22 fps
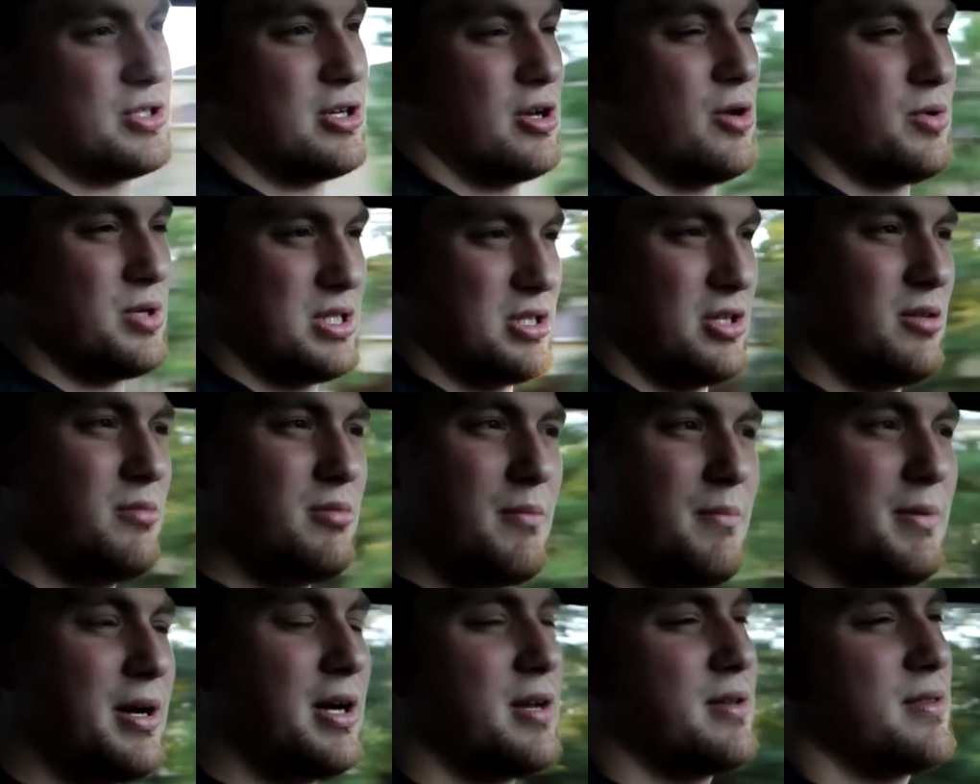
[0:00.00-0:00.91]
You know, it was a little
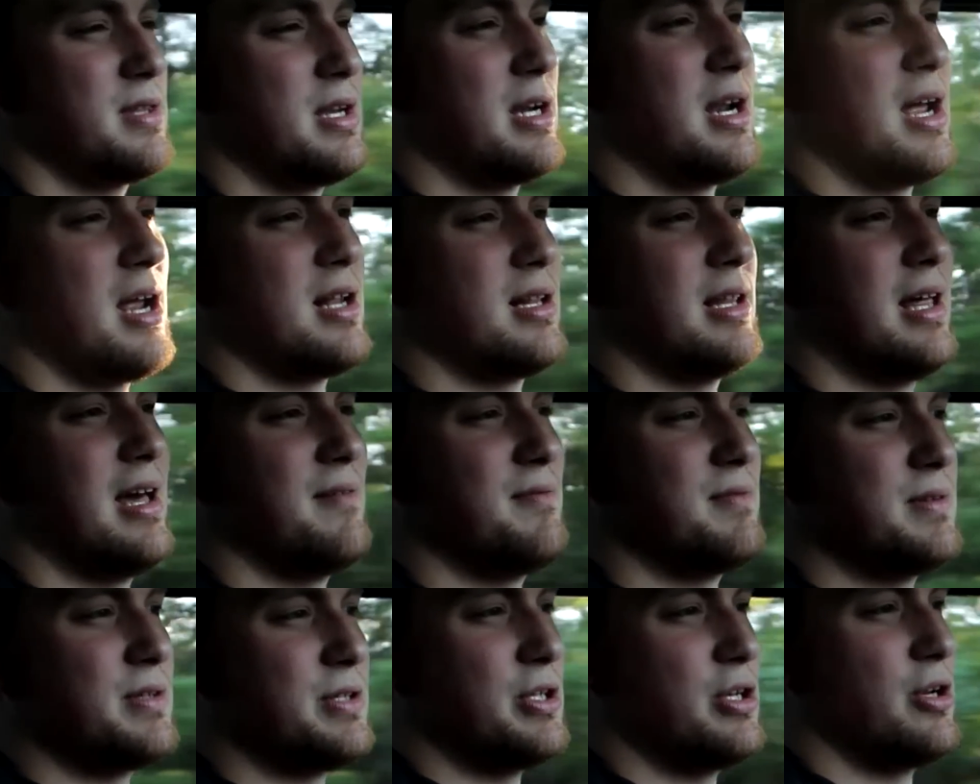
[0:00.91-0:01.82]
bit bigger than a
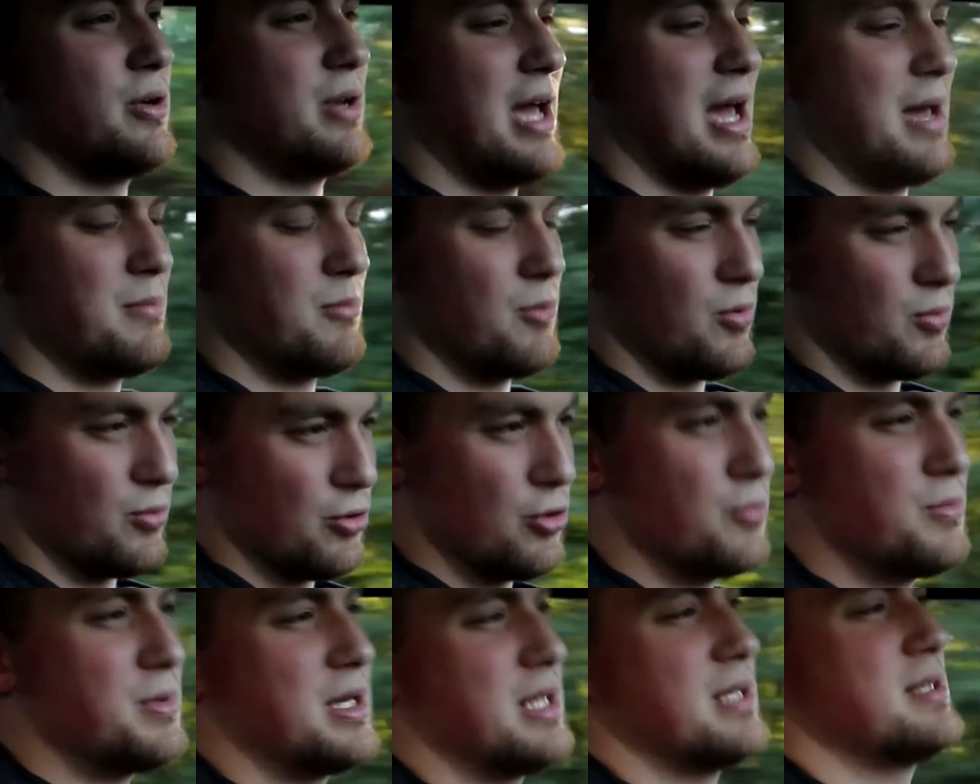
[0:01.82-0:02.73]
911. You know, it had more
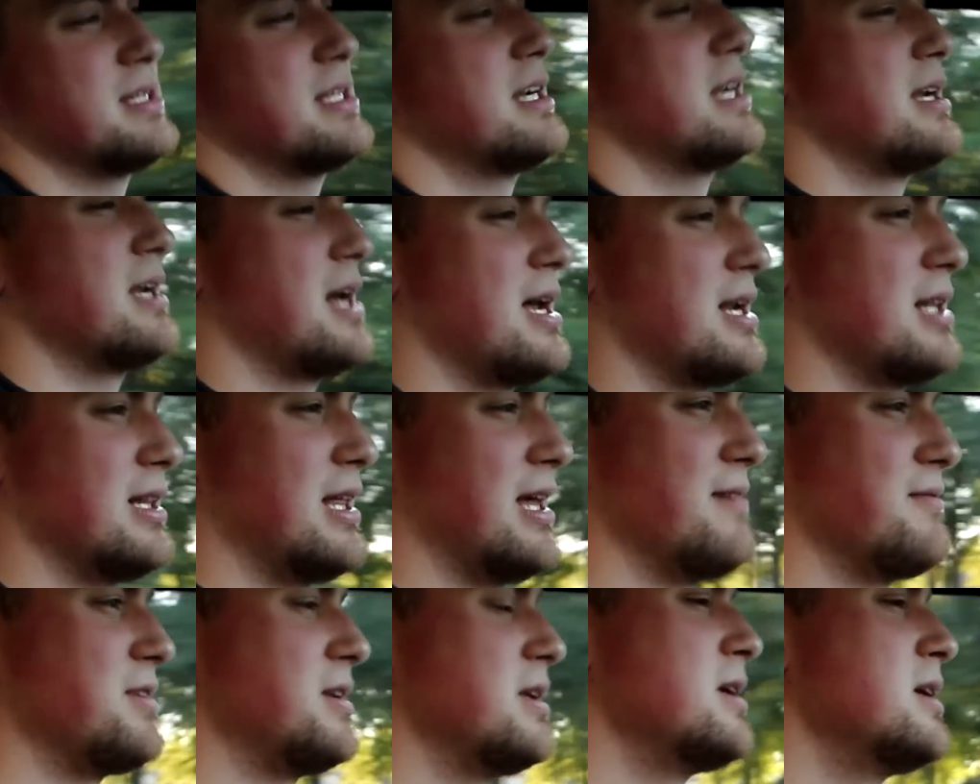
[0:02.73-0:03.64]
room in it than a
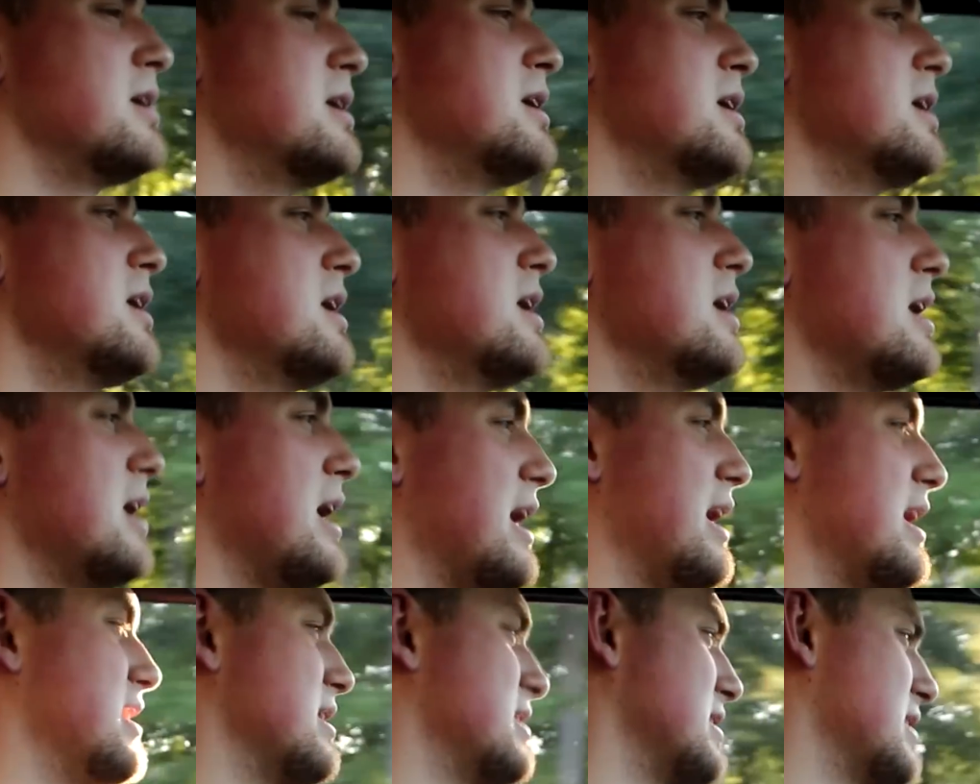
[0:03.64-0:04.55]
911,
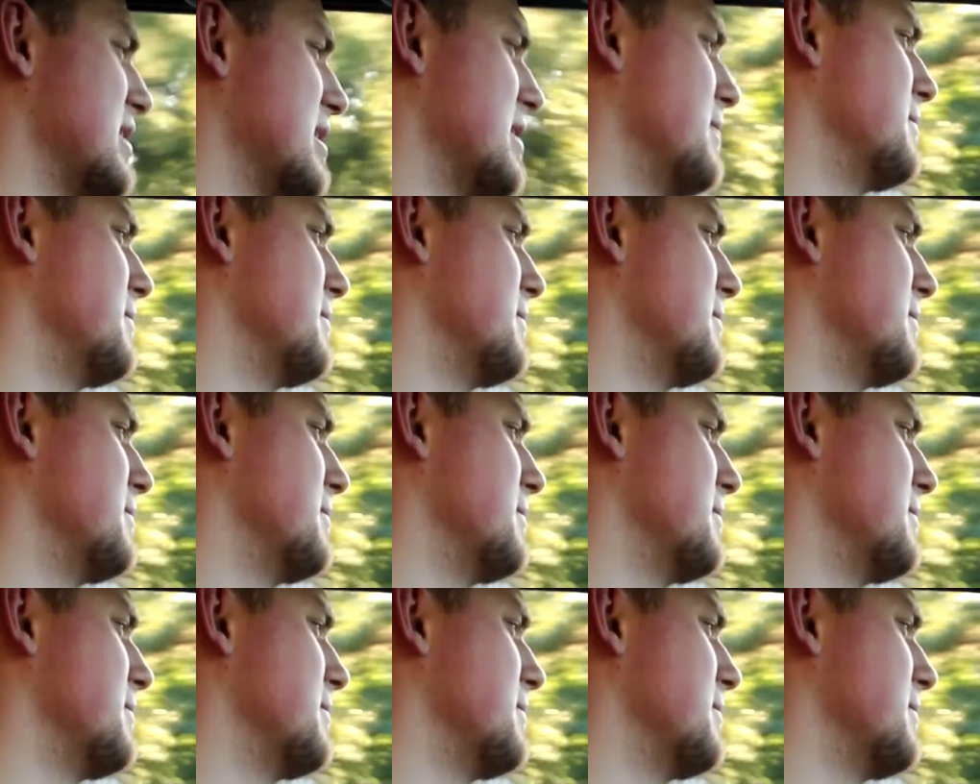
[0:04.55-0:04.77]
and